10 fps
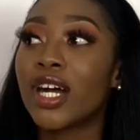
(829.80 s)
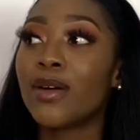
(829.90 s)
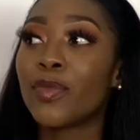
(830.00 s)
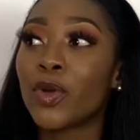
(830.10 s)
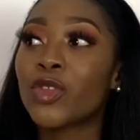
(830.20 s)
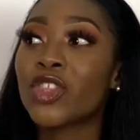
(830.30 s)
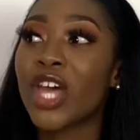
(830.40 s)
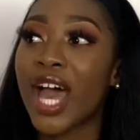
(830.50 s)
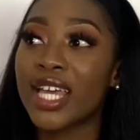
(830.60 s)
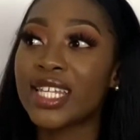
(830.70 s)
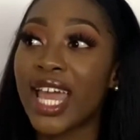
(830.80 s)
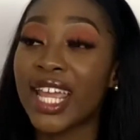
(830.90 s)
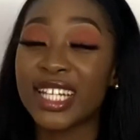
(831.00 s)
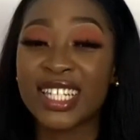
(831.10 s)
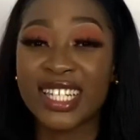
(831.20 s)
both had
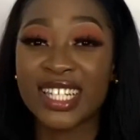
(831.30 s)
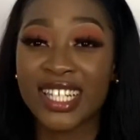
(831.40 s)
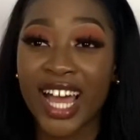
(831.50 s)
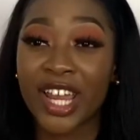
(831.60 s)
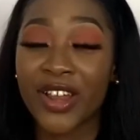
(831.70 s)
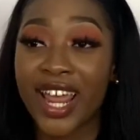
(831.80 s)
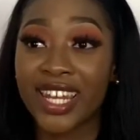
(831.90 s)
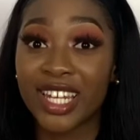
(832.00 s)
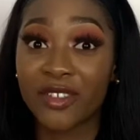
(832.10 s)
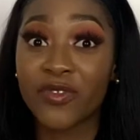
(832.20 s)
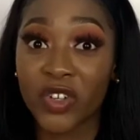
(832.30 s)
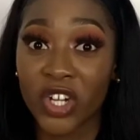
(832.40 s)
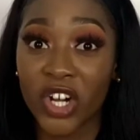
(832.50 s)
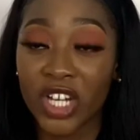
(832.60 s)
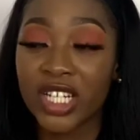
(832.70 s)
a desire and love for
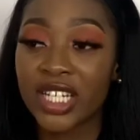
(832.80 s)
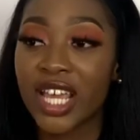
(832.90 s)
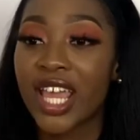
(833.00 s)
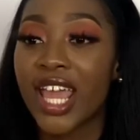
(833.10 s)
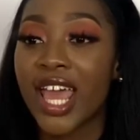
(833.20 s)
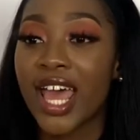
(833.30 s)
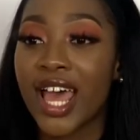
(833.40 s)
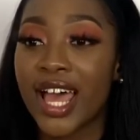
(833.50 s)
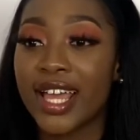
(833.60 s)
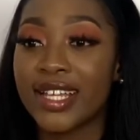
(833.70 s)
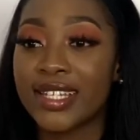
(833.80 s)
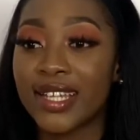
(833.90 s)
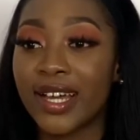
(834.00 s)
God. And